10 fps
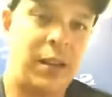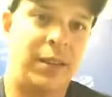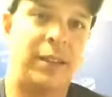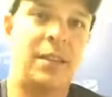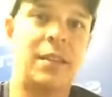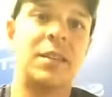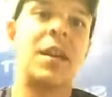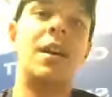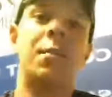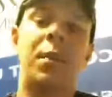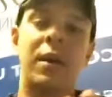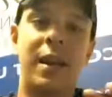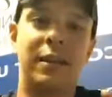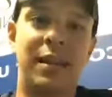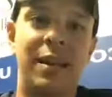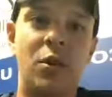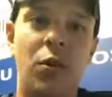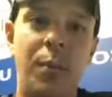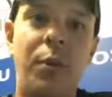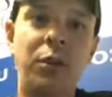down like this. But at that
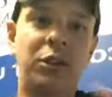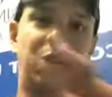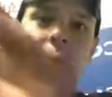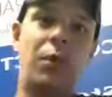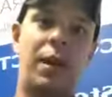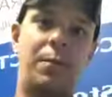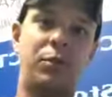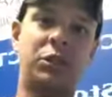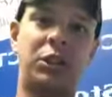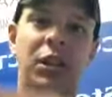yoga push-up, when I push